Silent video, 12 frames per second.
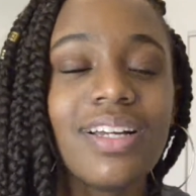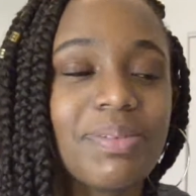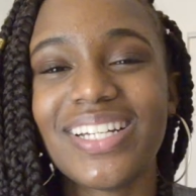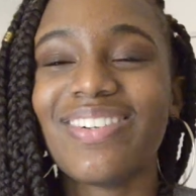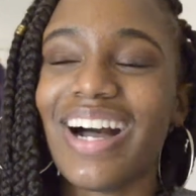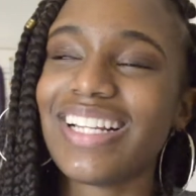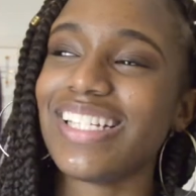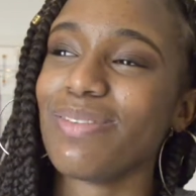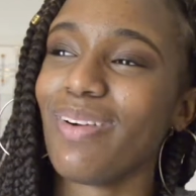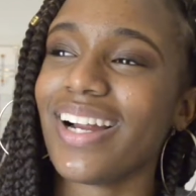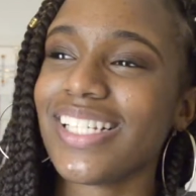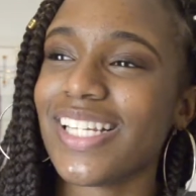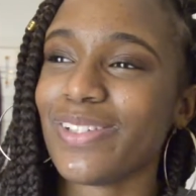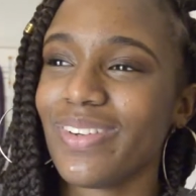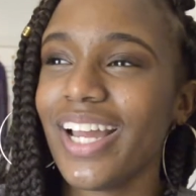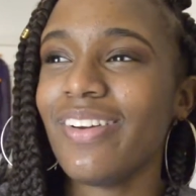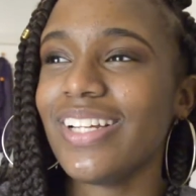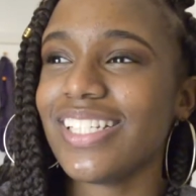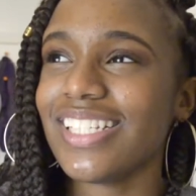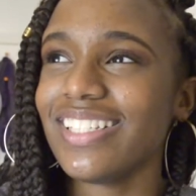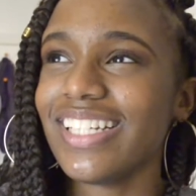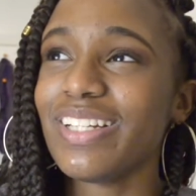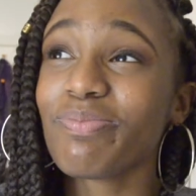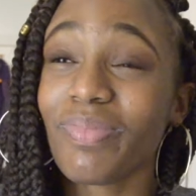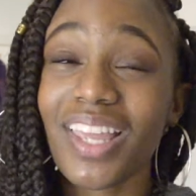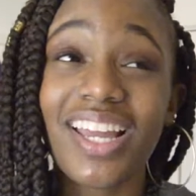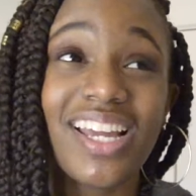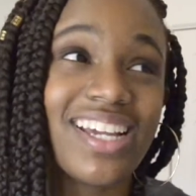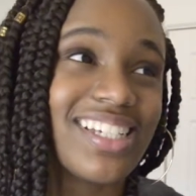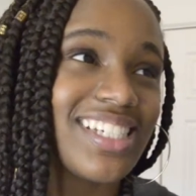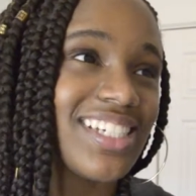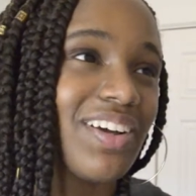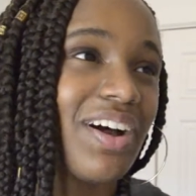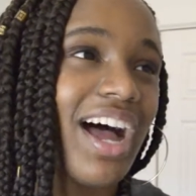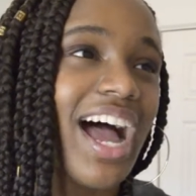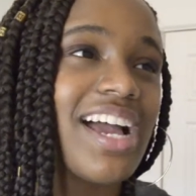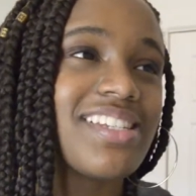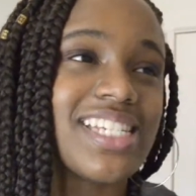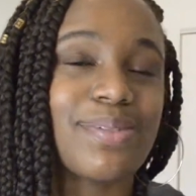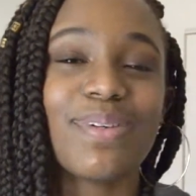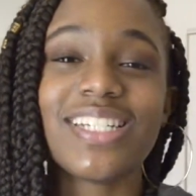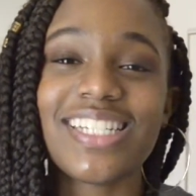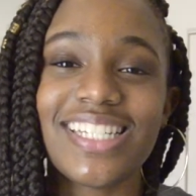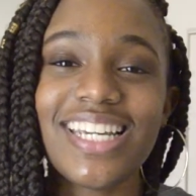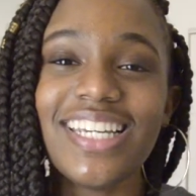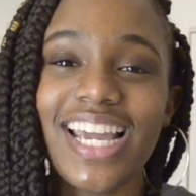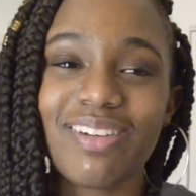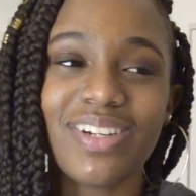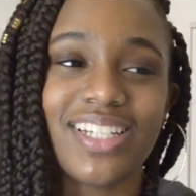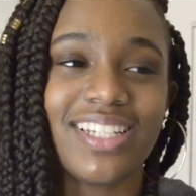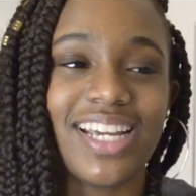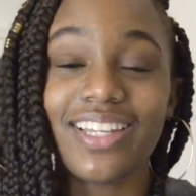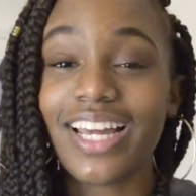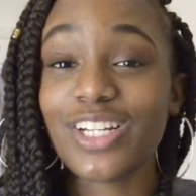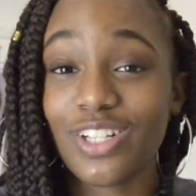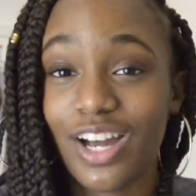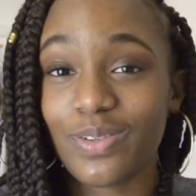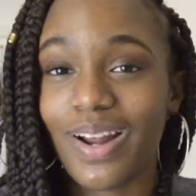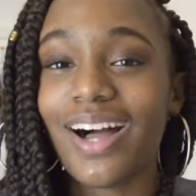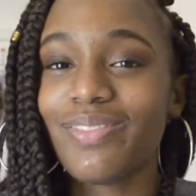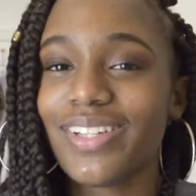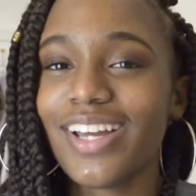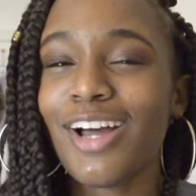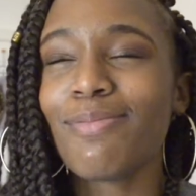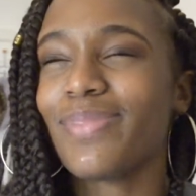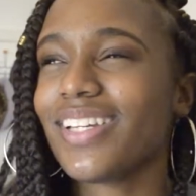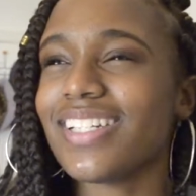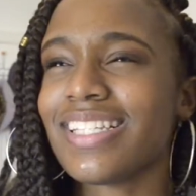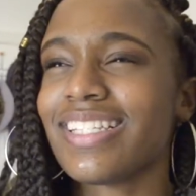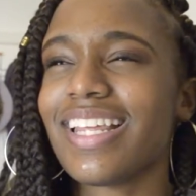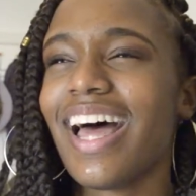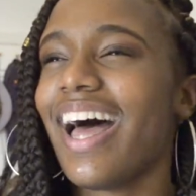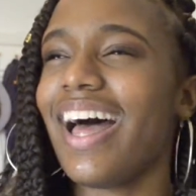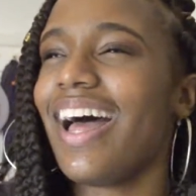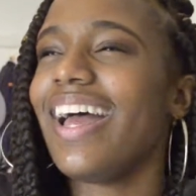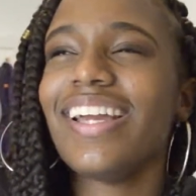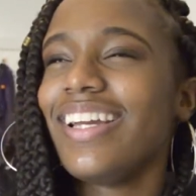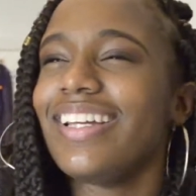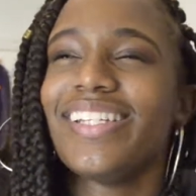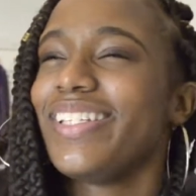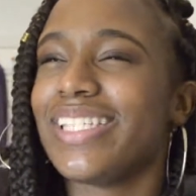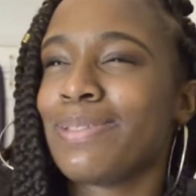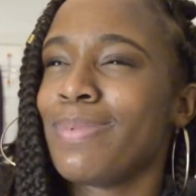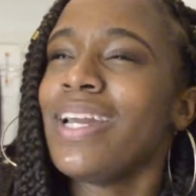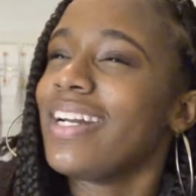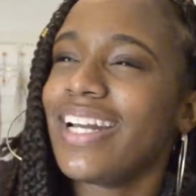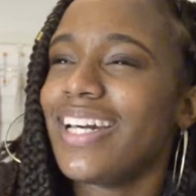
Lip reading: Rewatching Parks and Rec recently, so I just been seeing everything like John Ralphio because the spirit